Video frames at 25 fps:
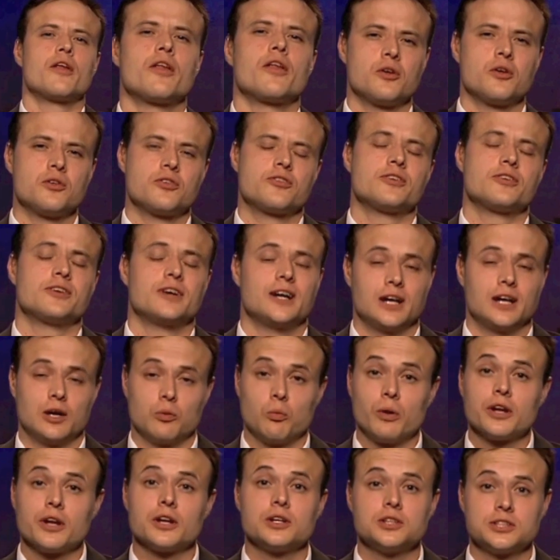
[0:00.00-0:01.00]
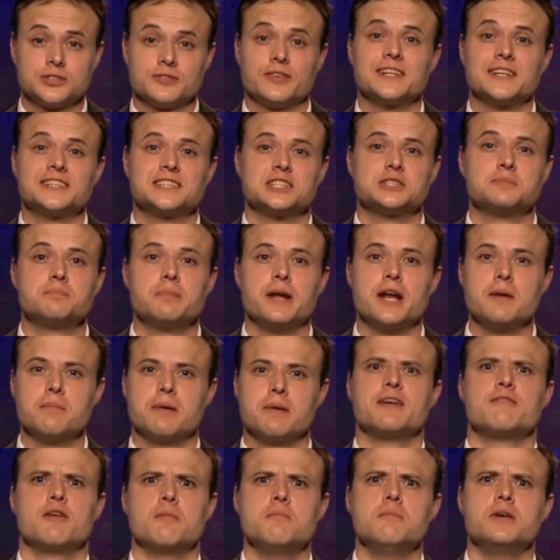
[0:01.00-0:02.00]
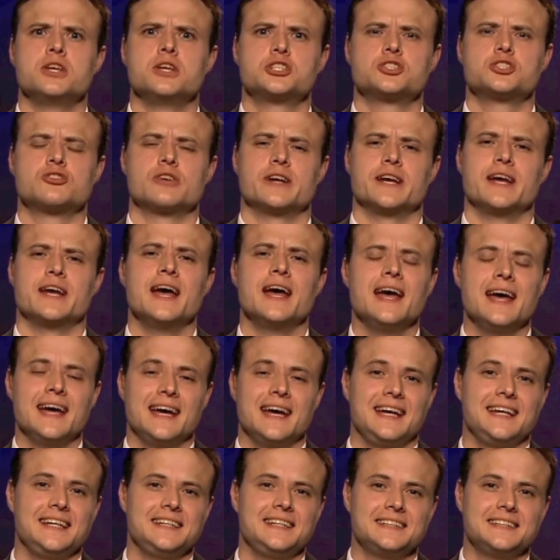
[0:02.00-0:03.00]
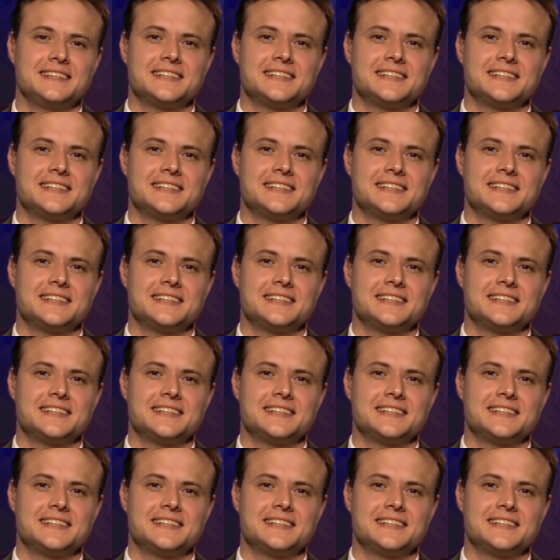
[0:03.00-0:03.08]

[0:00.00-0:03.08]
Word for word: Over the last decade, I've developed a world-class training program